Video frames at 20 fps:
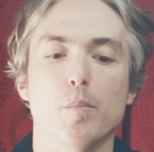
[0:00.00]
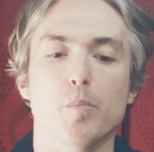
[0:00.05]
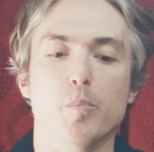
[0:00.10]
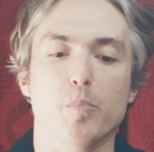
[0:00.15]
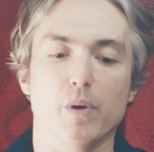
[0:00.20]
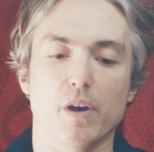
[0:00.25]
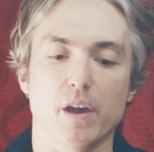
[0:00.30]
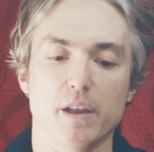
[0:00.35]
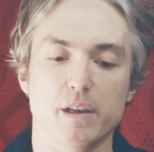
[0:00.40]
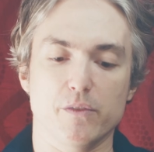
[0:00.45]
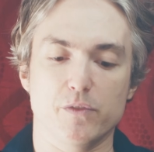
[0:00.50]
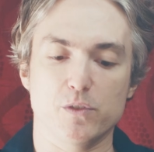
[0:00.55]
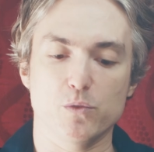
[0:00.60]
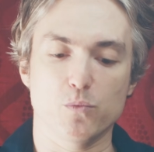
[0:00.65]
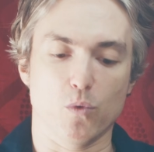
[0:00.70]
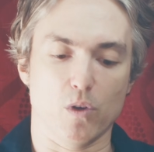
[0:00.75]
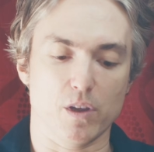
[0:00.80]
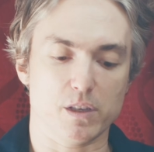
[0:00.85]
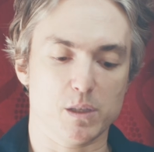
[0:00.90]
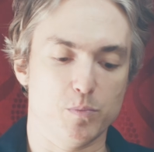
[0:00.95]
but if you
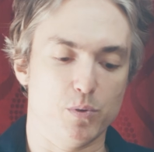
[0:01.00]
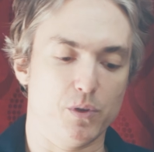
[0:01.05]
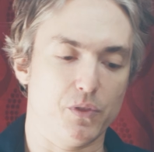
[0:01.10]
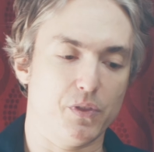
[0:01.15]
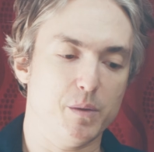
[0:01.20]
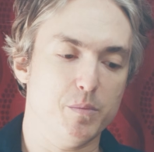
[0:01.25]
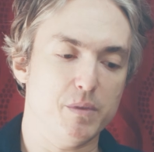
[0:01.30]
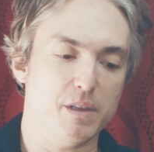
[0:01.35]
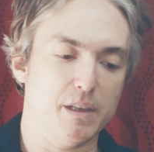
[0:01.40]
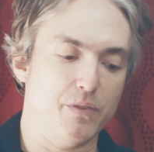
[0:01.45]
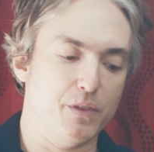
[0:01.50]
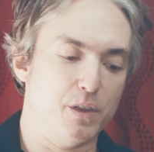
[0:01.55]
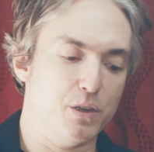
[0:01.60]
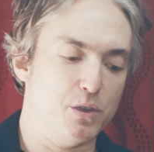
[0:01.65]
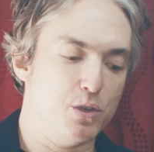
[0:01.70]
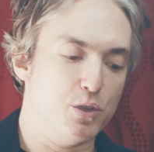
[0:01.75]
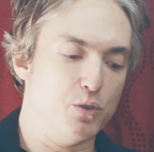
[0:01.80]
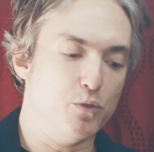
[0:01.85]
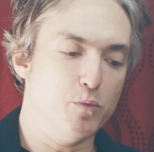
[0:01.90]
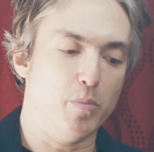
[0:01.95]
want to put them in the
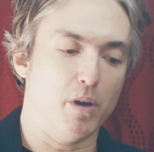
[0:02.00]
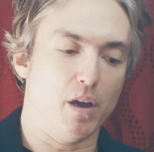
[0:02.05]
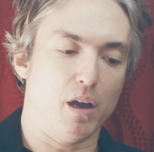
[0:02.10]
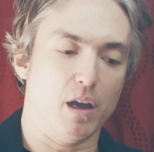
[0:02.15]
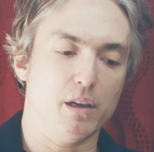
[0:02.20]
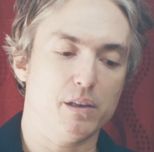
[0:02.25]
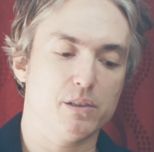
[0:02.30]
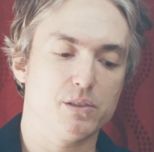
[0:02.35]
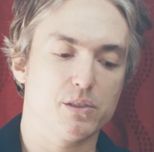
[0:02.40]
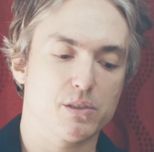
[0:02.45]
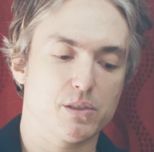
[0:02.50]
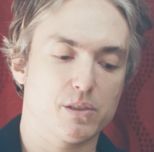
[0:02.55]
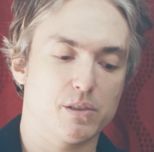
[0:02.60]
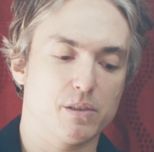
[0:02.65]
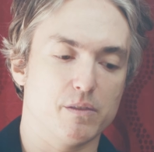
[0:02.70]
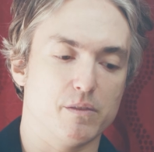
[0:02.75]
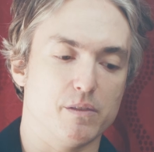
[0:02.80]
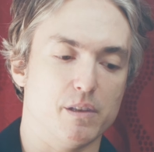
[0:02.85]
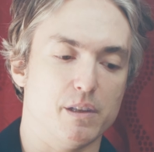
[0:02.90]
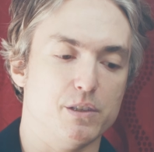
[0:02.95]
new box,
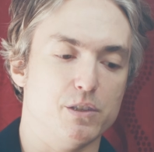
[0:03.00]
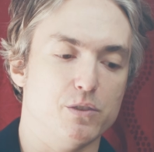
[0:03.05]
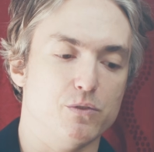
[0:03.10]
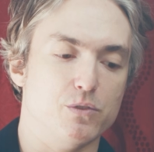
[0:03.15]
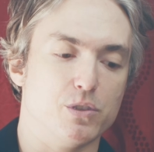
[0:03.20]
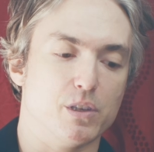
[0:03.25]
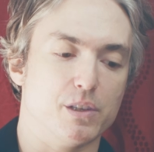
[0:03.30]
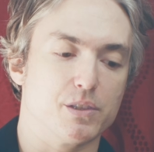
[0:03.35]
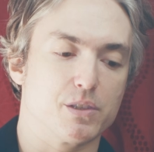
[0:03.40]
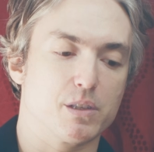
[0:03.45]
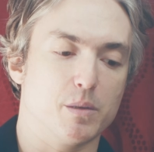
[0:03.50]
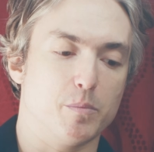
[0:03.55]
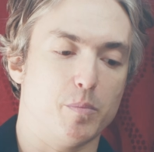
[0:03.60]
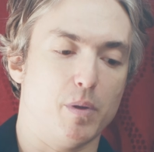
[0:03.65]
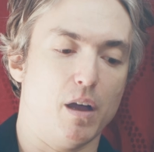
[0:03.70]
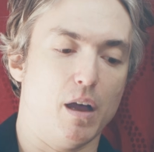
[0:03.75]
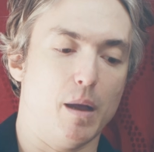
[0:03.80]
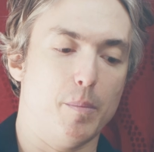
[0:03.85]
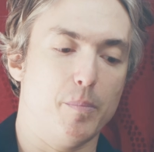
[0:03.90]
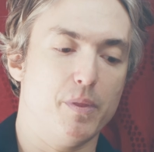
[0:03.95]
then you just
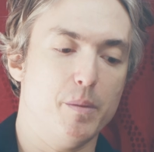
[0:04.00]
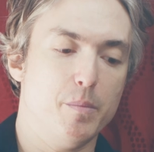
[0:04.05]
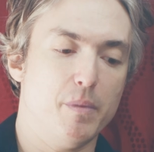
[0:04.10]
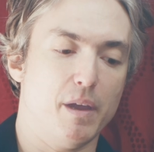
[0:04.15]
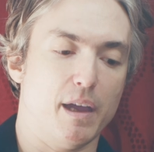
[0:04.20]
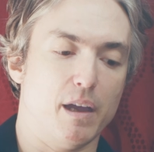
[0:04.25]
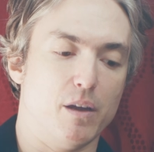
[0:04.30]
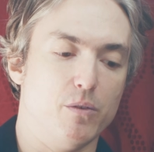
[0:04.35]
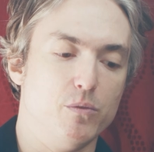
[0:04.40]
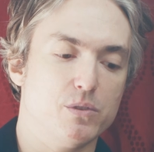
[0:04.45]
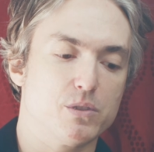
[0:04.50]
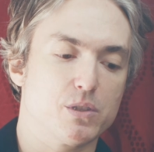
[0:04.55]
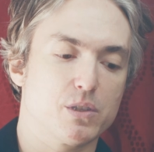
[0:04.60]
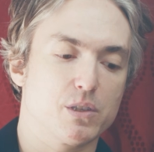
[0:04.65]
pop them out